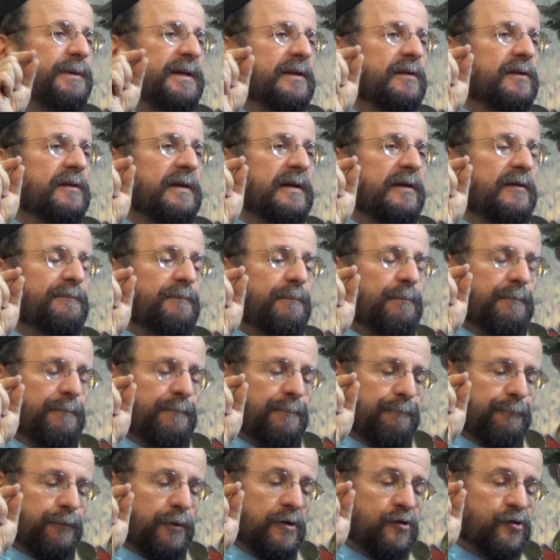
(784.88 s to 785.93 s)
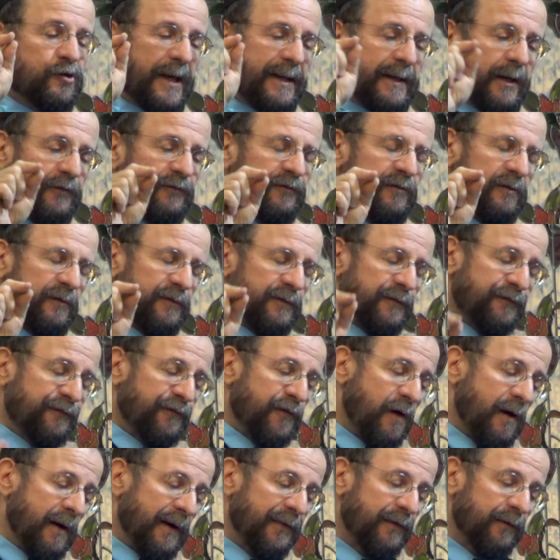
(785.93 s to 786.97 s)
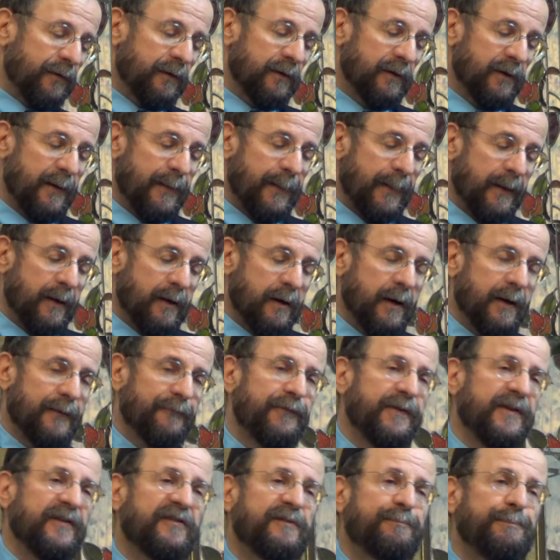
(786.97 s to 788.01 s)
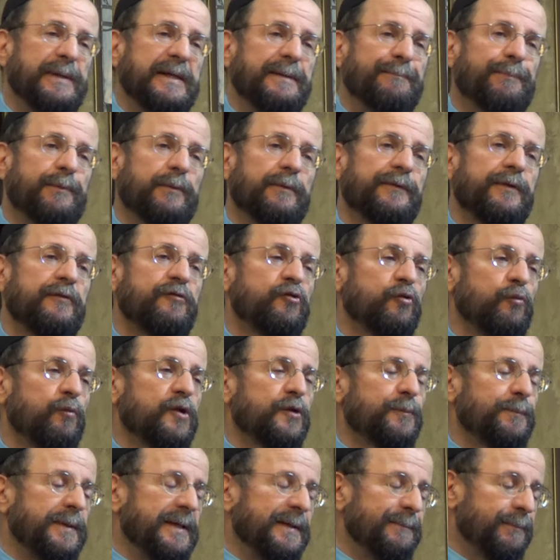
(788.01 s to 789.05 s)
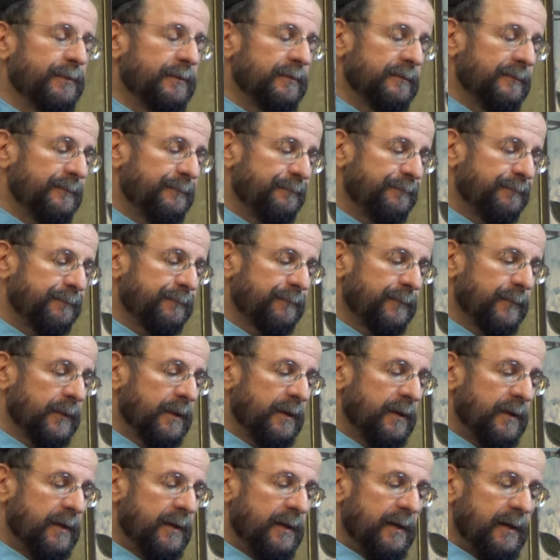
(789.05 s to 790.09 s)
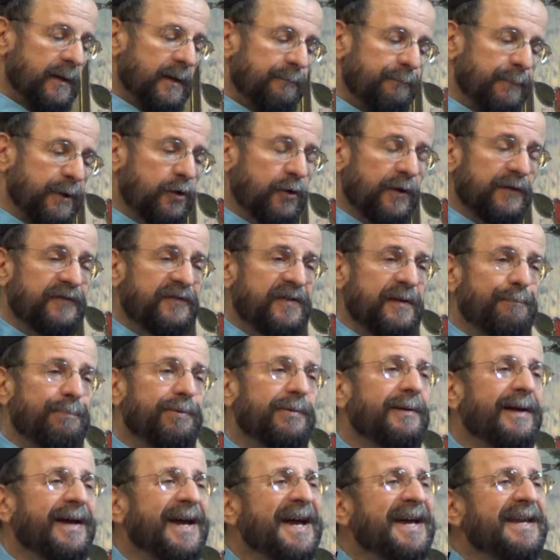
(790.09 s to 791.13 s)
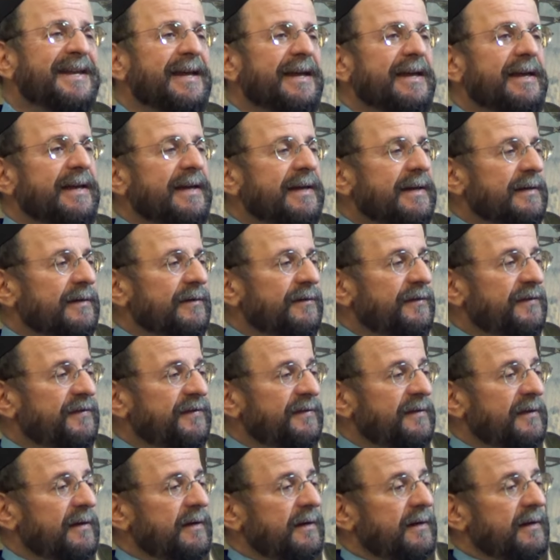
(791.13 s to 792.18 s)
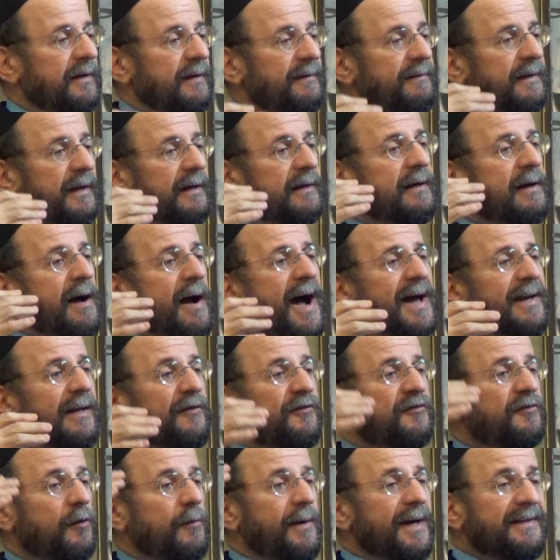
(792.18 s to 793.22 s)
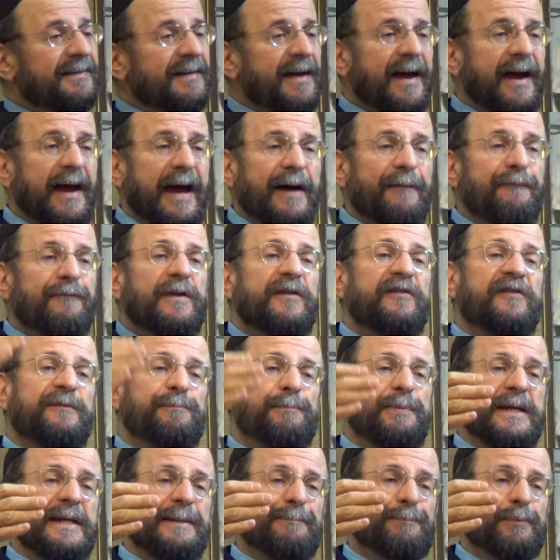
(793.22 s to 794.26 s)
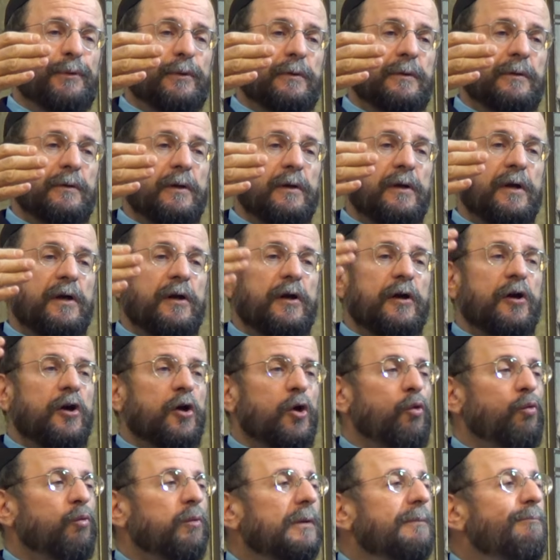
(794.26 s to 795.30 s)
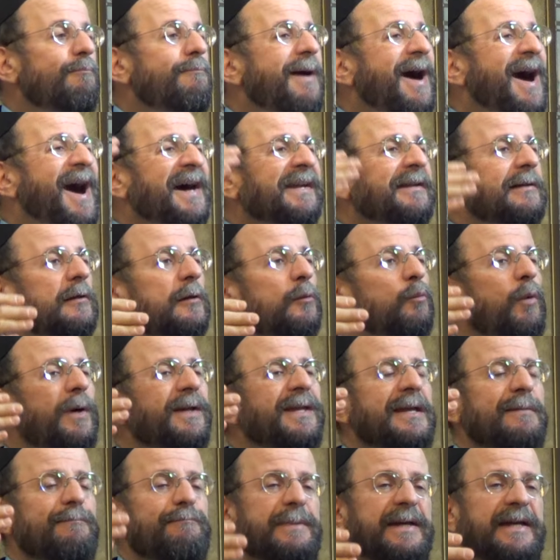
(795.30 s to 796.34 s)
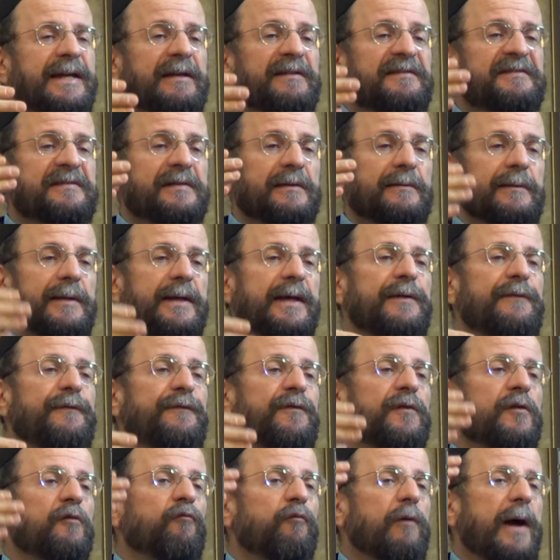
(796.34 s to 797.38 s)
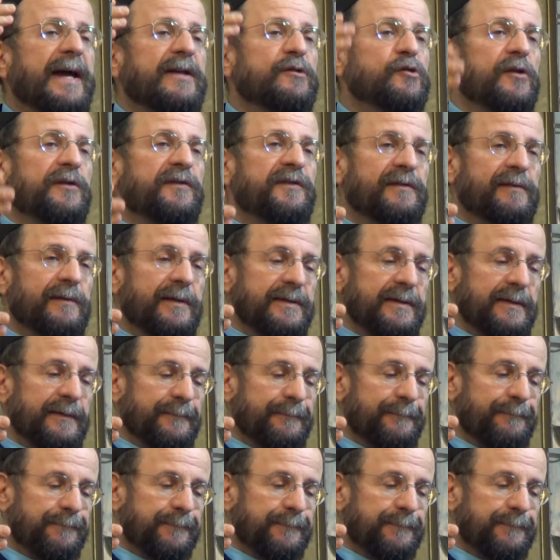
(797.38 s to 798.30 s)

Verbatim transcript: be the progenitor, the father of this people, the Jewish people. Because the plan is that God is going to have this people who will model what it means to live righteously.